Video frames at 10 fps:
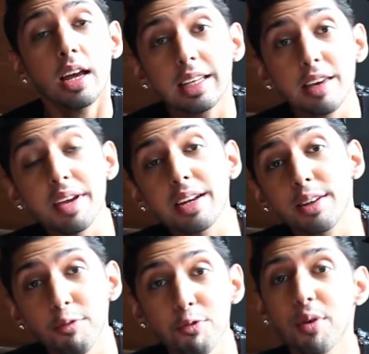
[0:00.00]
giving
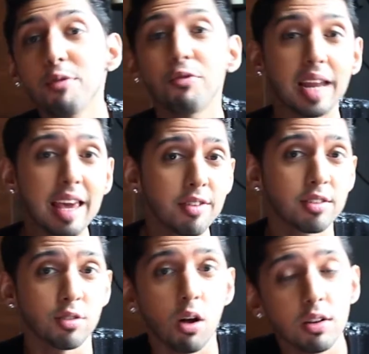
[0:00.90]
different
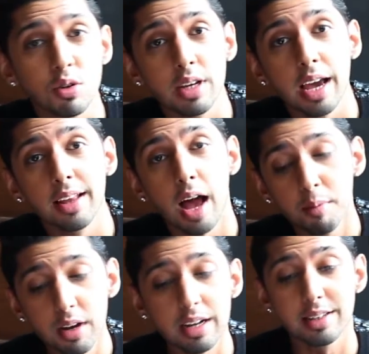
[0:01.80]
flavors all together.
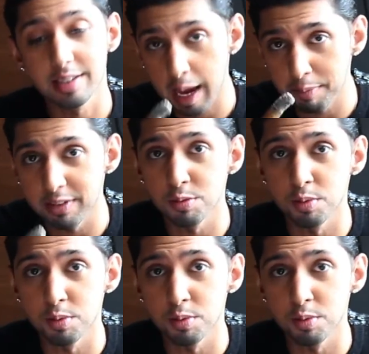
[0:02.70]
I'm gonna tap this